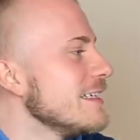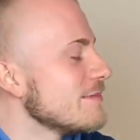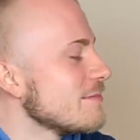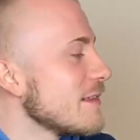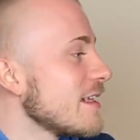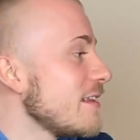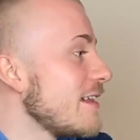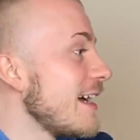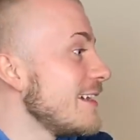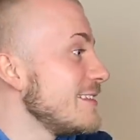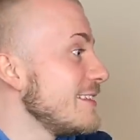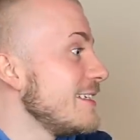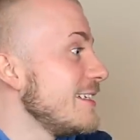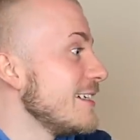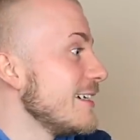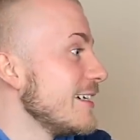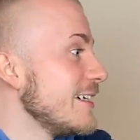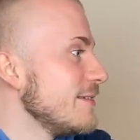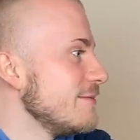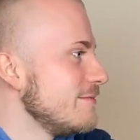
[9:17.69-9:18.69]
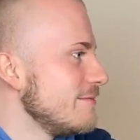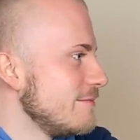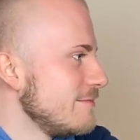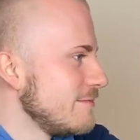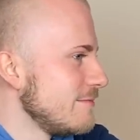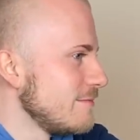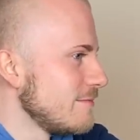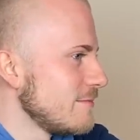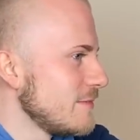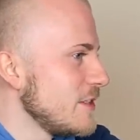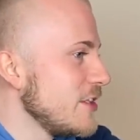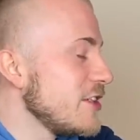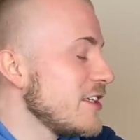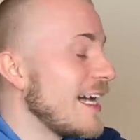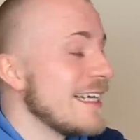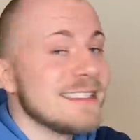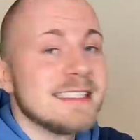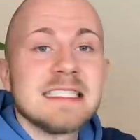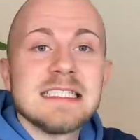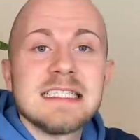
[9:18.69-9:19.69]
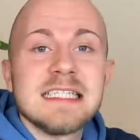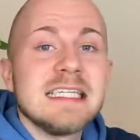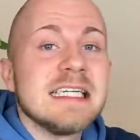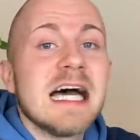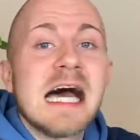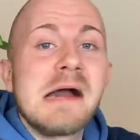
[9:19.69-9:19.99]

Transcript: Glad to hear it. You're glad to see it.